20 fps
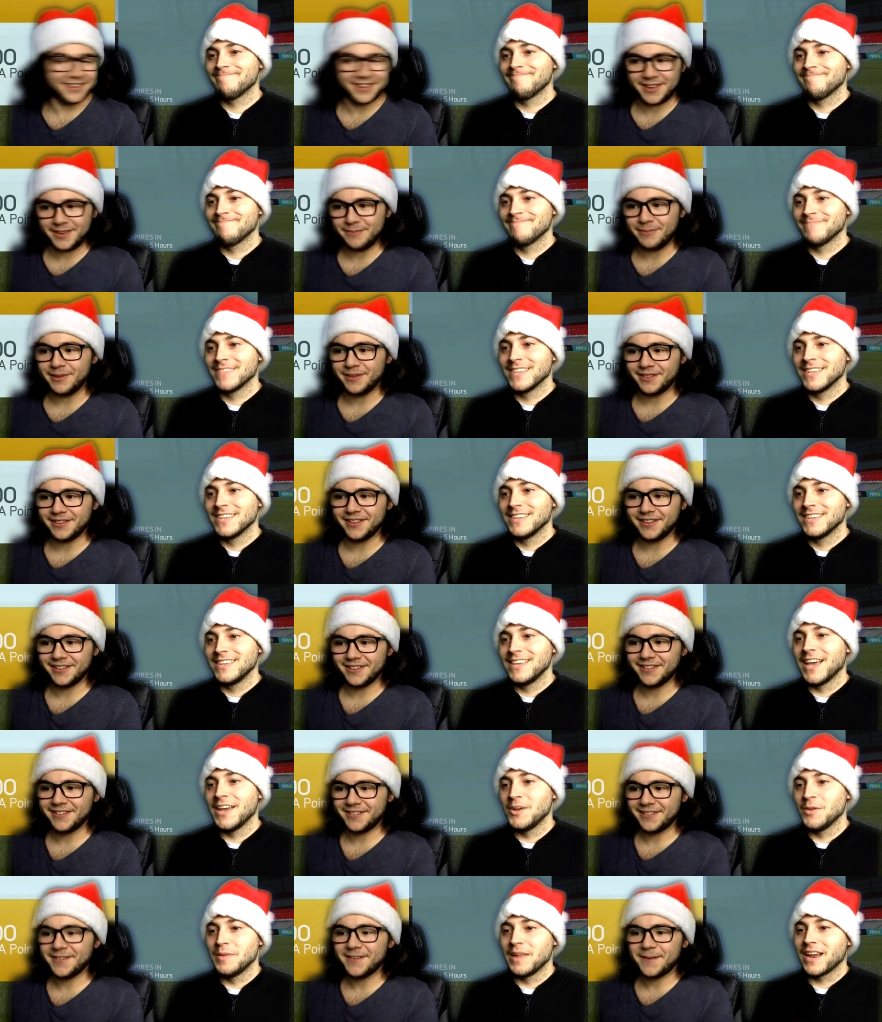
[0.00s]
Speaker 1: to keep it.
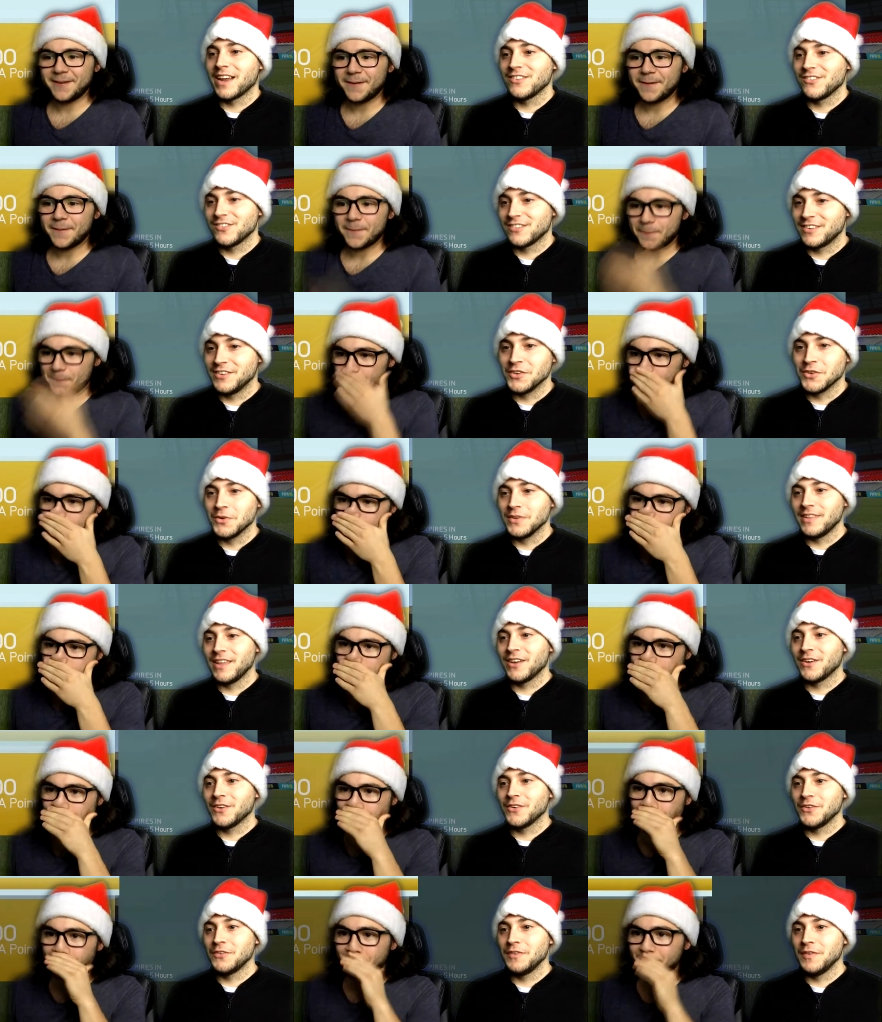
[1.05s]
Yeah, I know, but I could just kill you and take
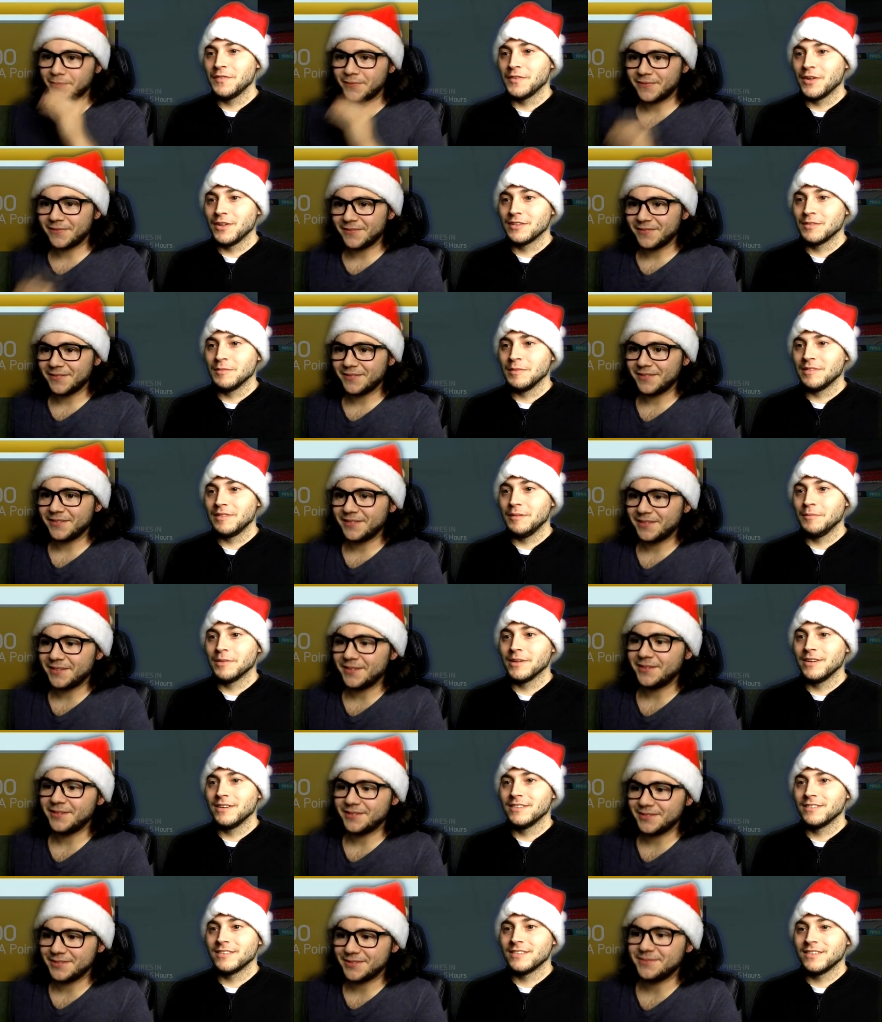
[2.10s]
all your FIFA Ultimate Team
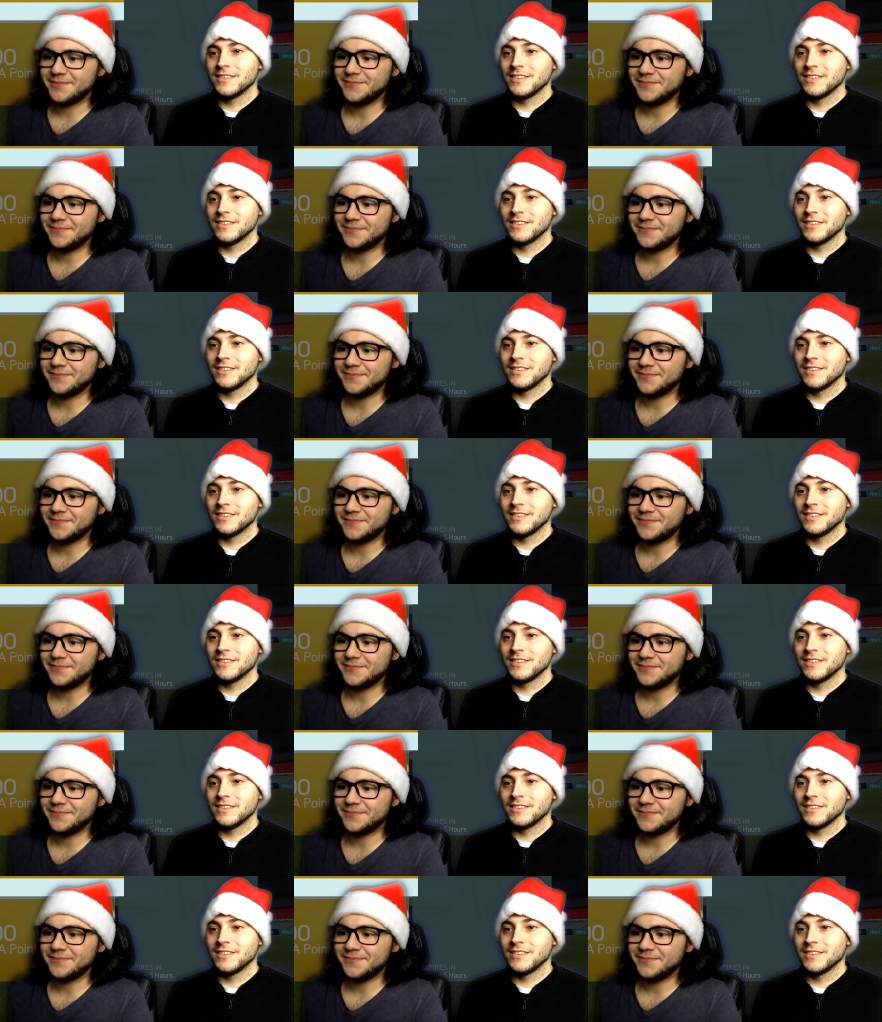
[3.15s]
players.